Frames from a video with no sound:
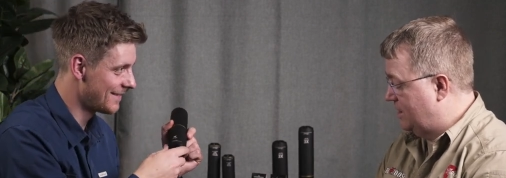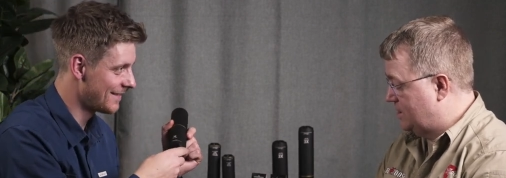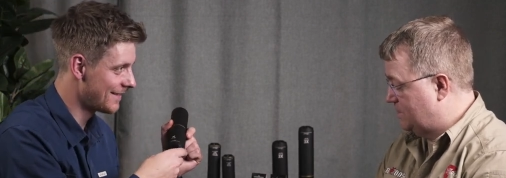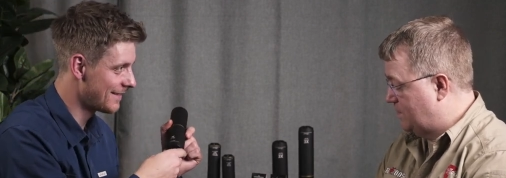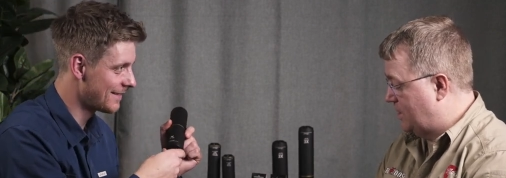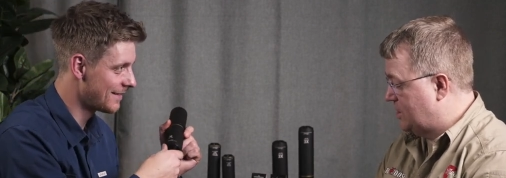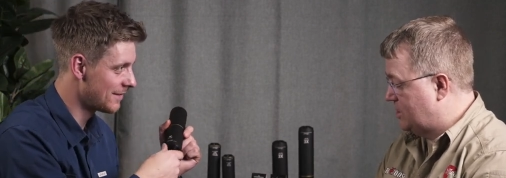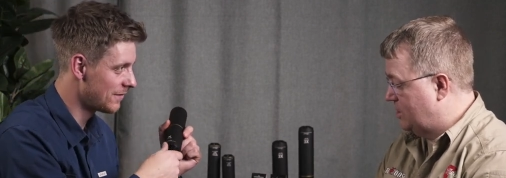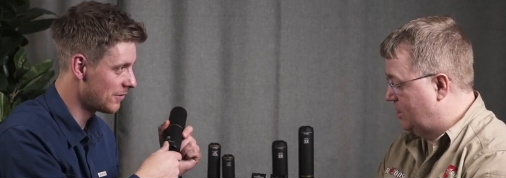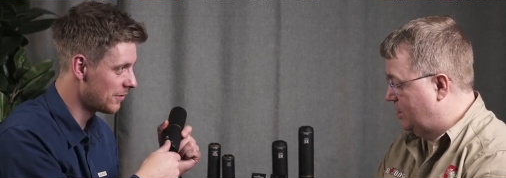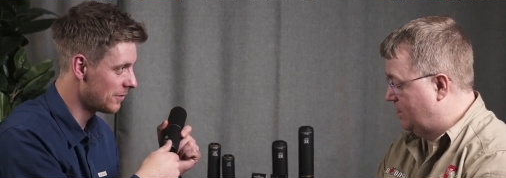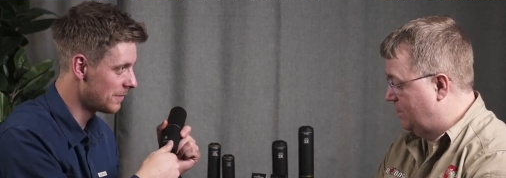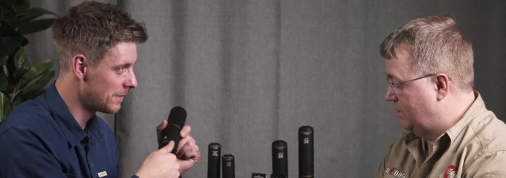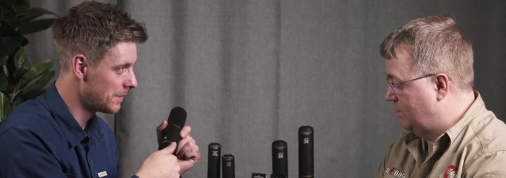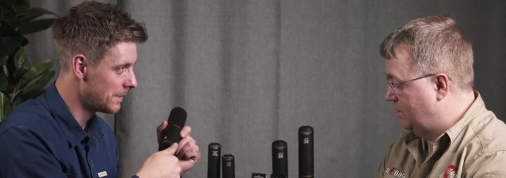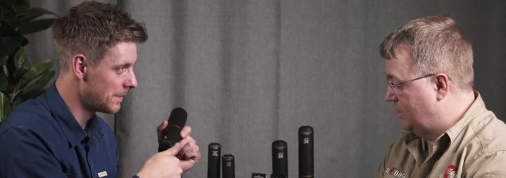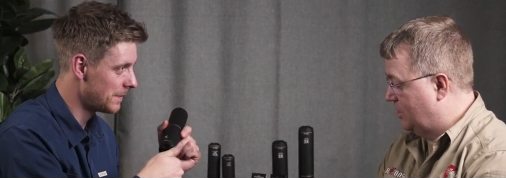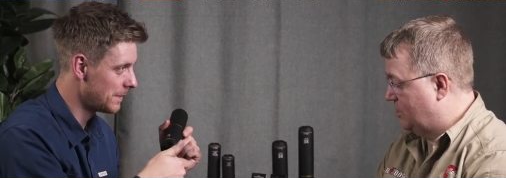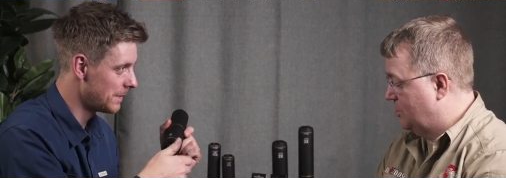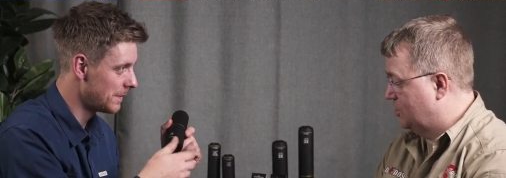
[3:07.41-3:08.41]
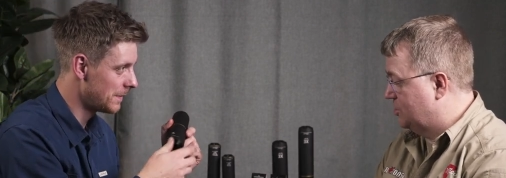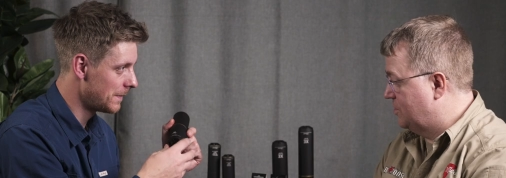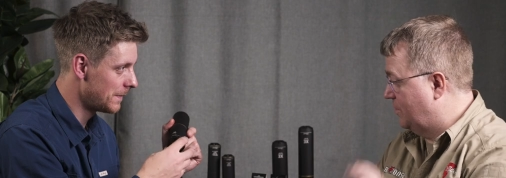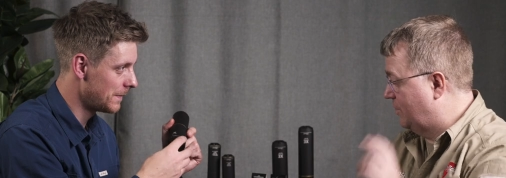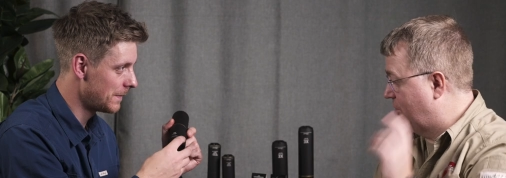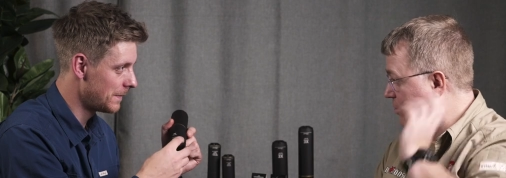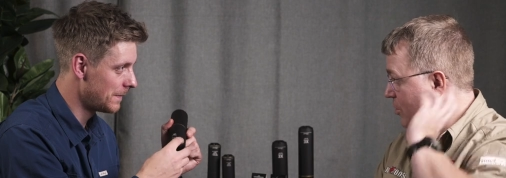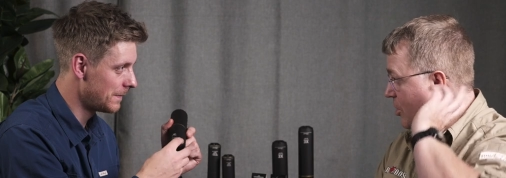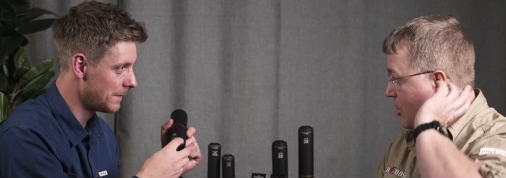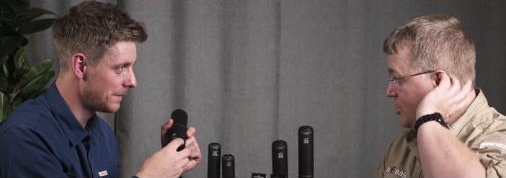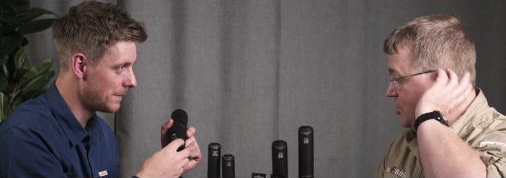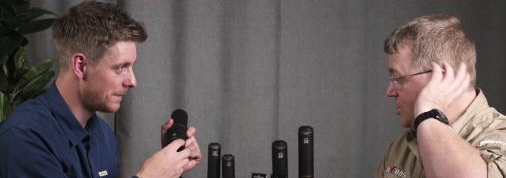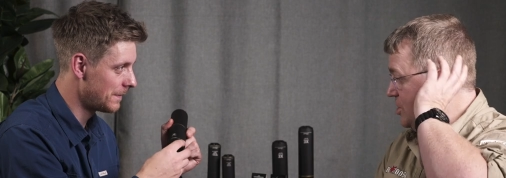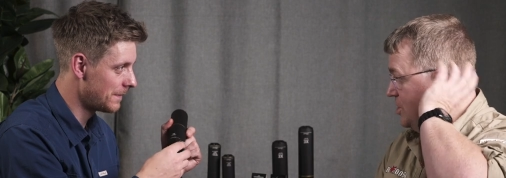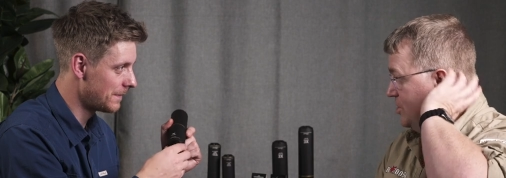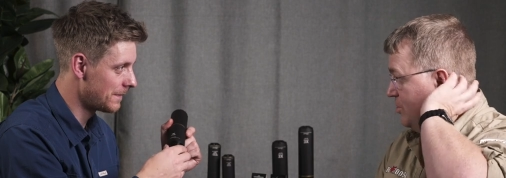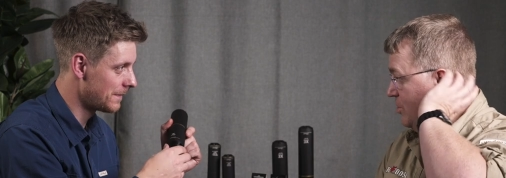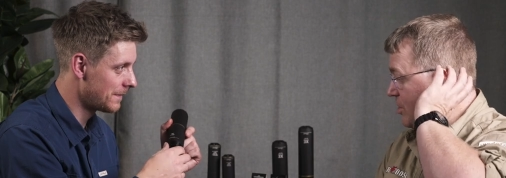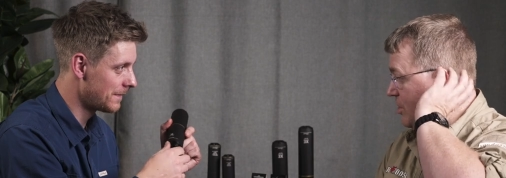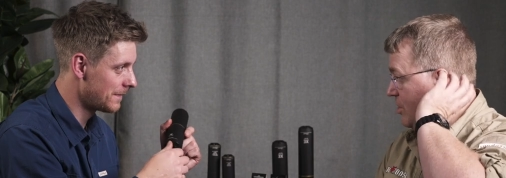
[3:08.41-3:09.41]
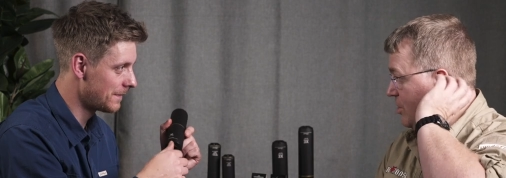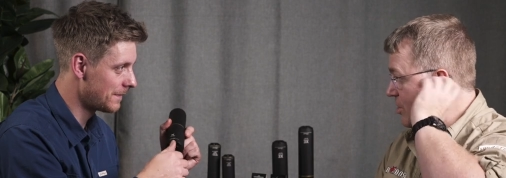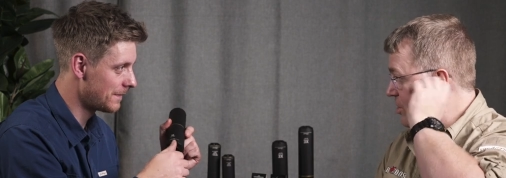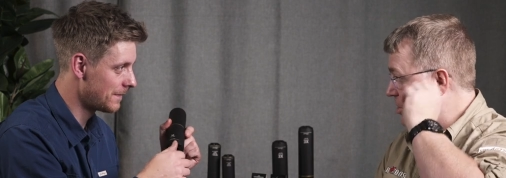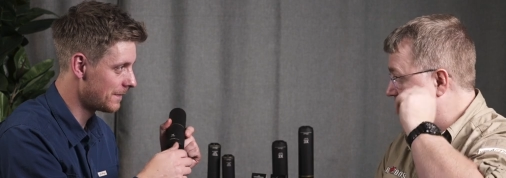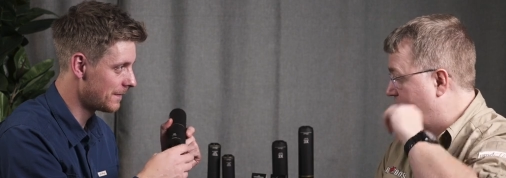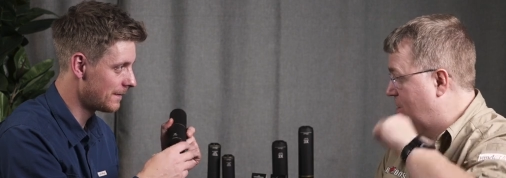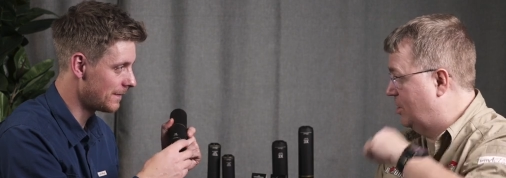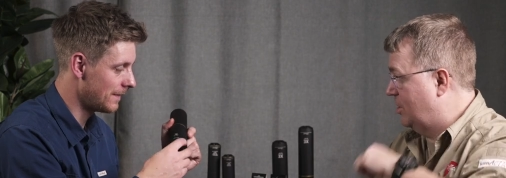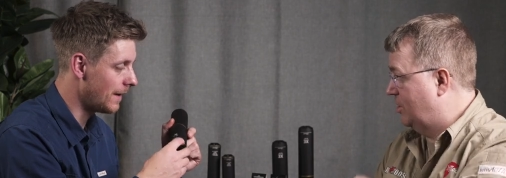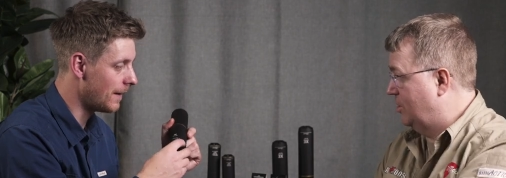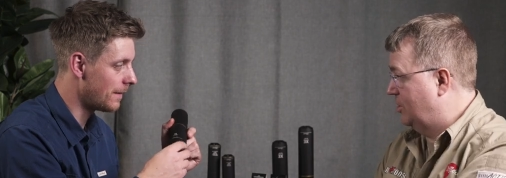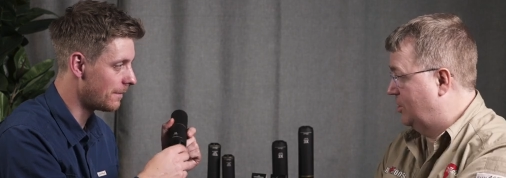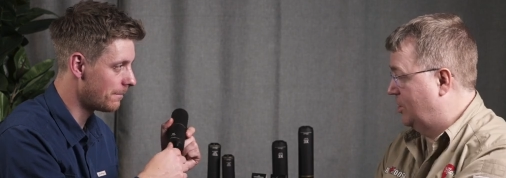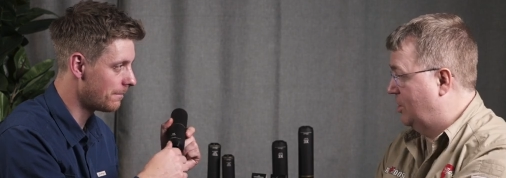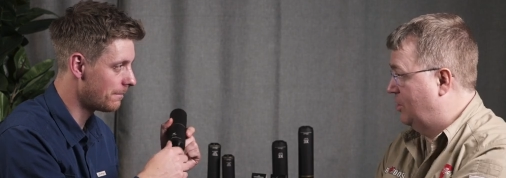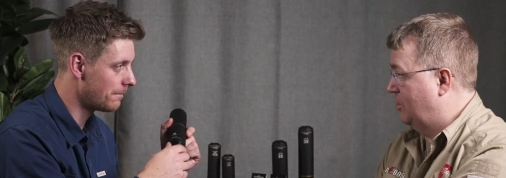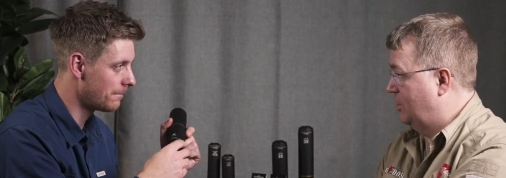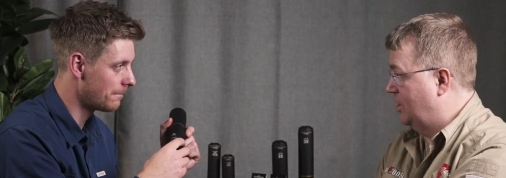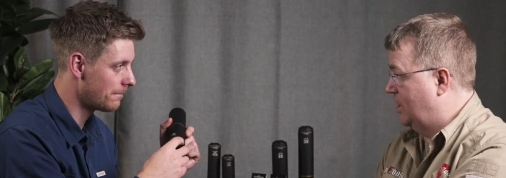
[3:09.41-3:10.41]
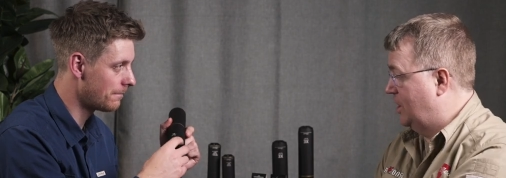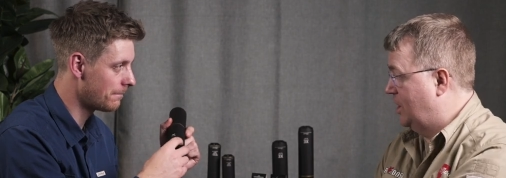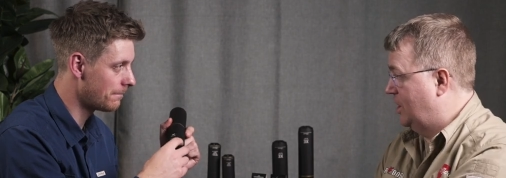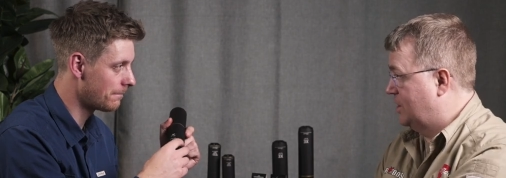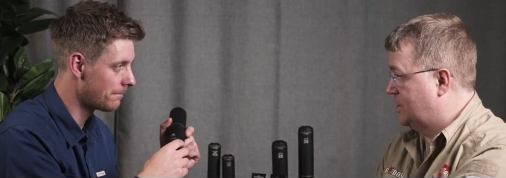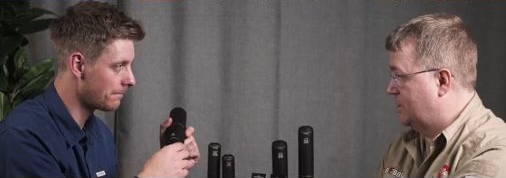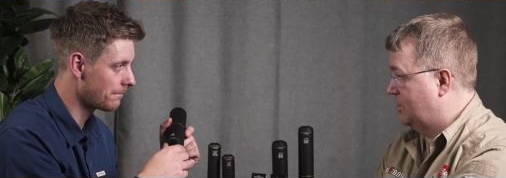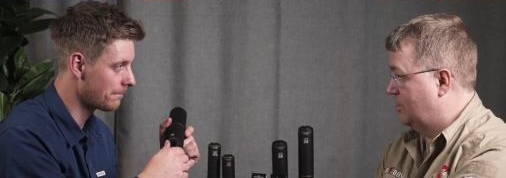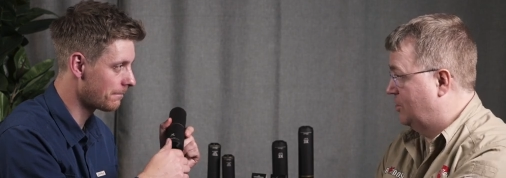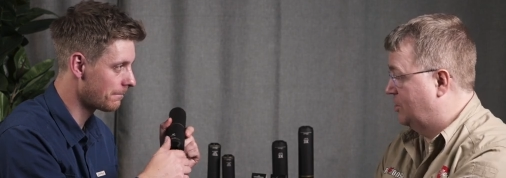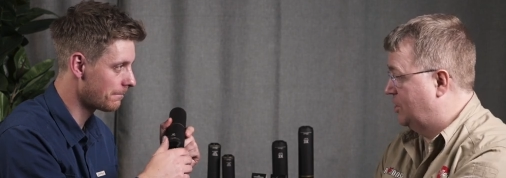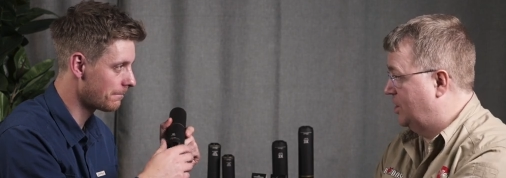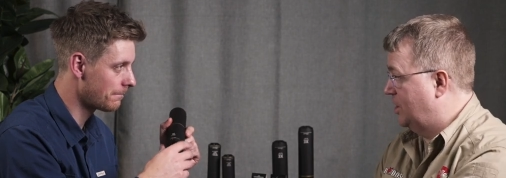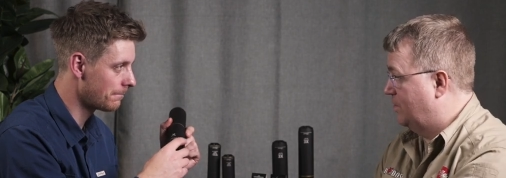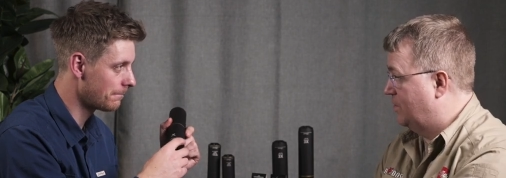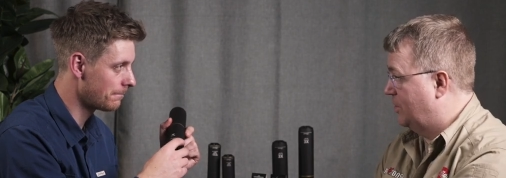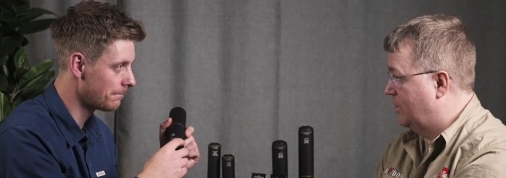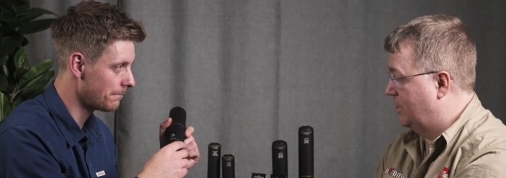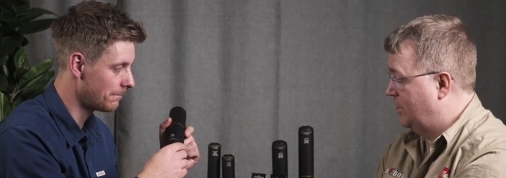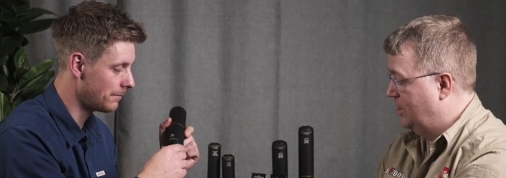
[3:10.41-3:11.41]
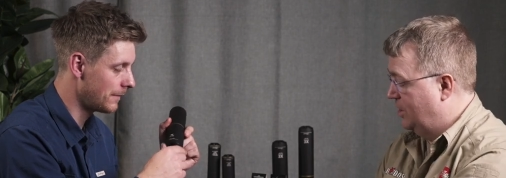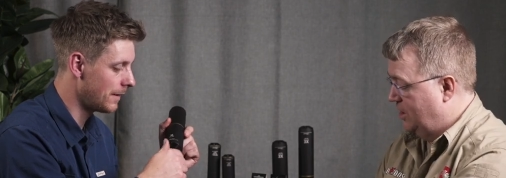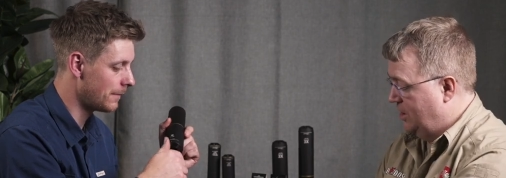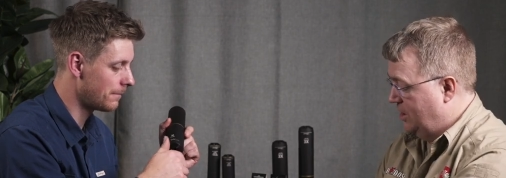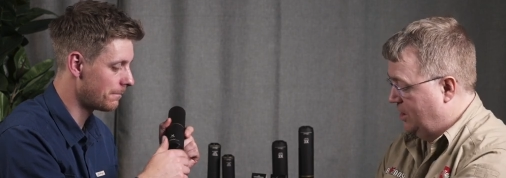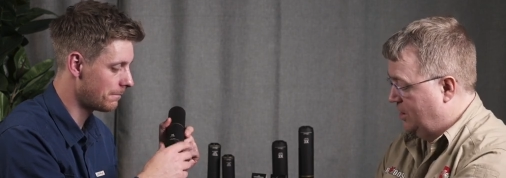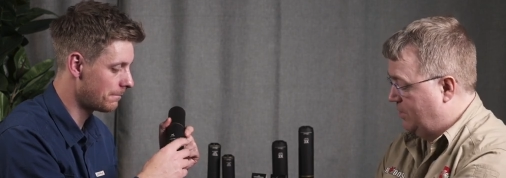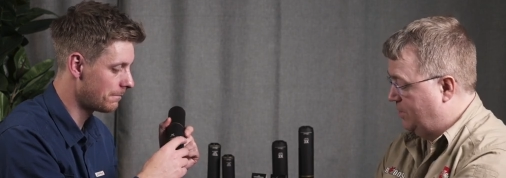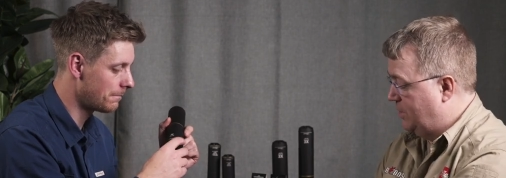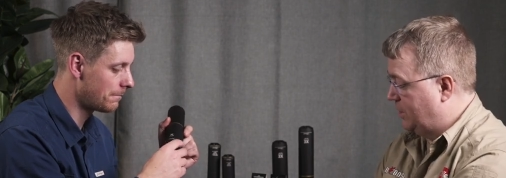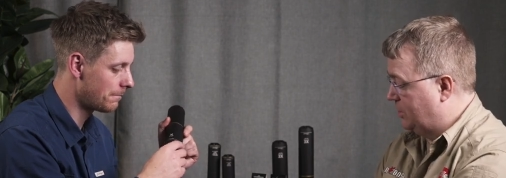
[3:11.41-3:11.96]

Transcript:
Speaker 1: especially because of the branches when you are yeah. going like as a dog keeper. Yeah.